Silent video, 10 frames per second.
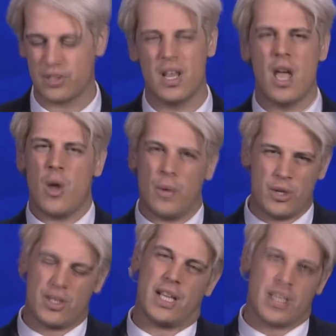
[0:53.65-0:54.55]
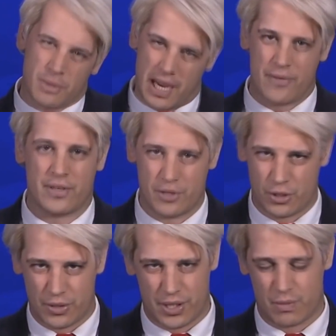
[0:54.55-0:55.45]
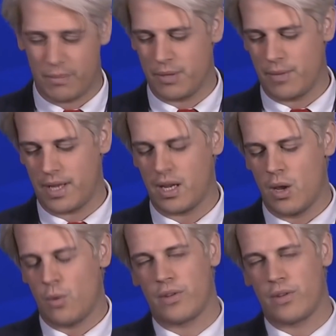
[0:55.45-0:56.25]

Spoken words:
and when you take into account the different choices women make,